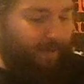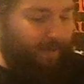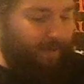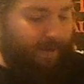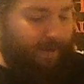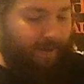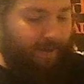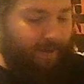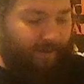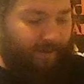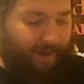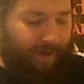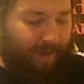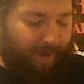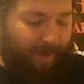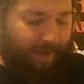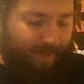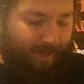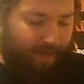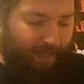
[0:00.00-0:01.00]
If I had
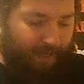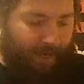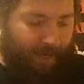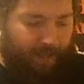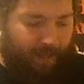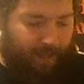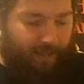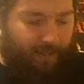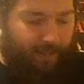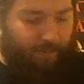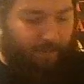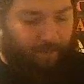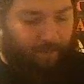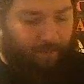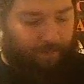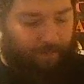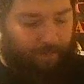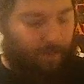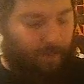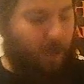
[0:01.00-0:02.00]
to guess.
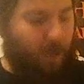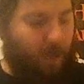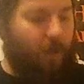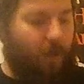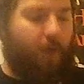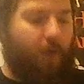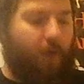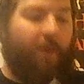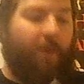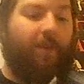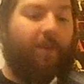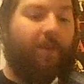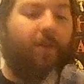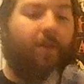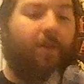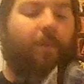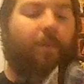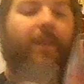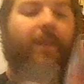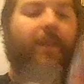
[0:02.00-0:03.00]
We have a little
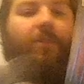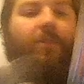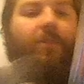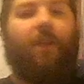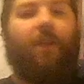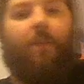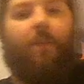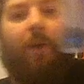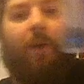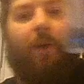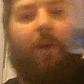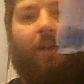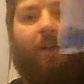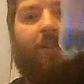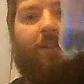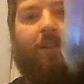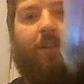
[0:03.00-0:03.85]
mini tripod